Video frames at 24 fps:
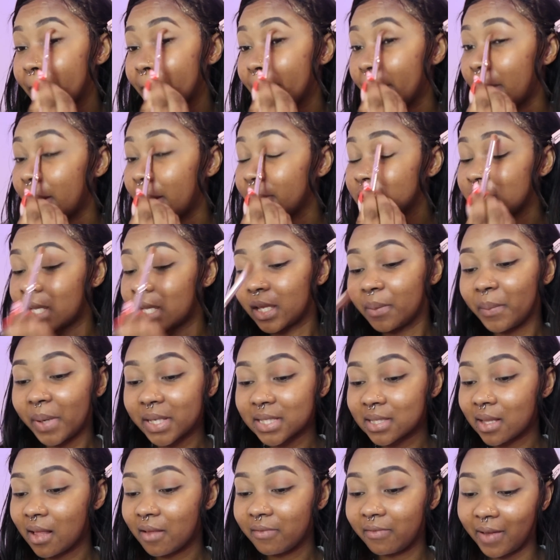I'm taking
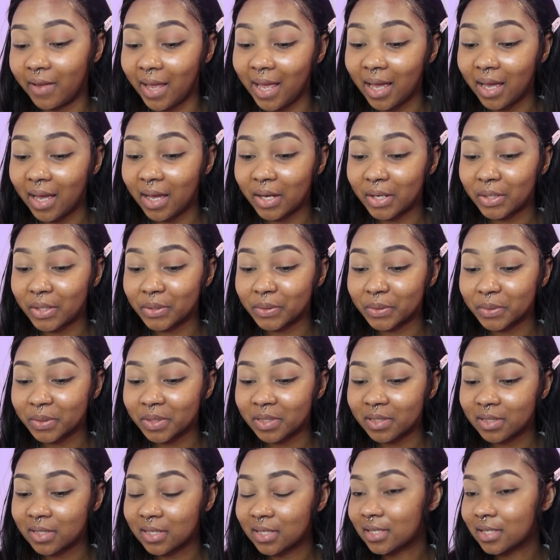myself
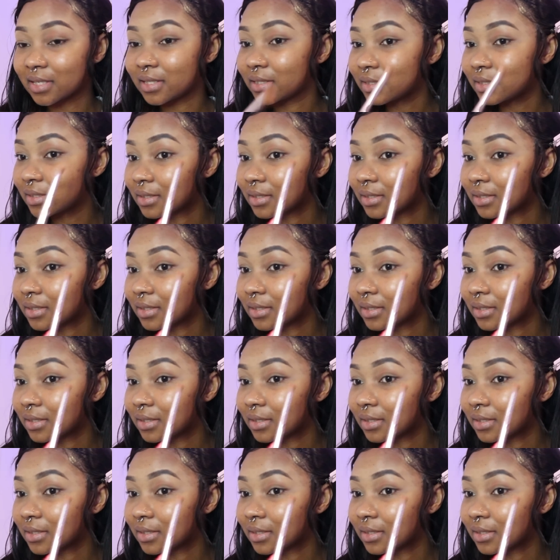out.